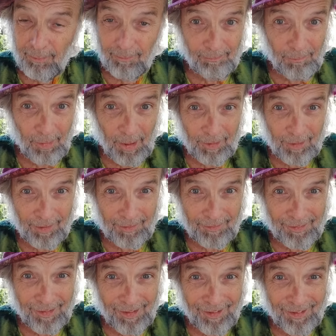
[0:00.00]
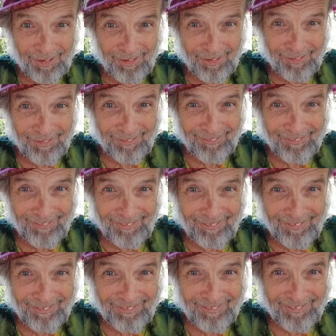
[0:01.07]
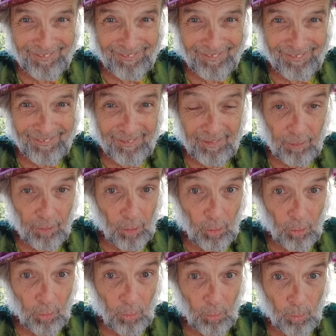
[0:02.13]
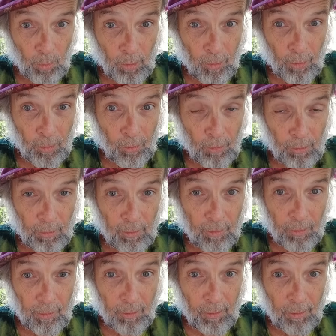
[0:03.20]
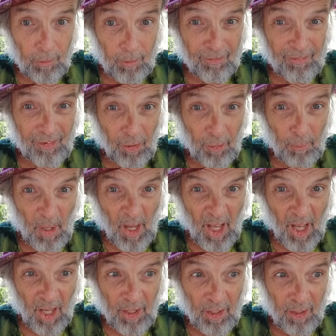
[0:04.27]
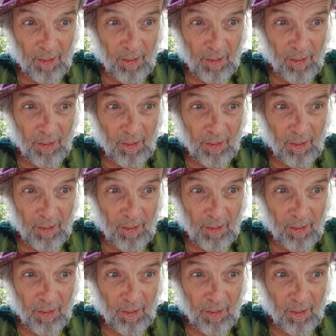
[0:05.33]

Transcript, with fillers: Making love. The whole world is our bed.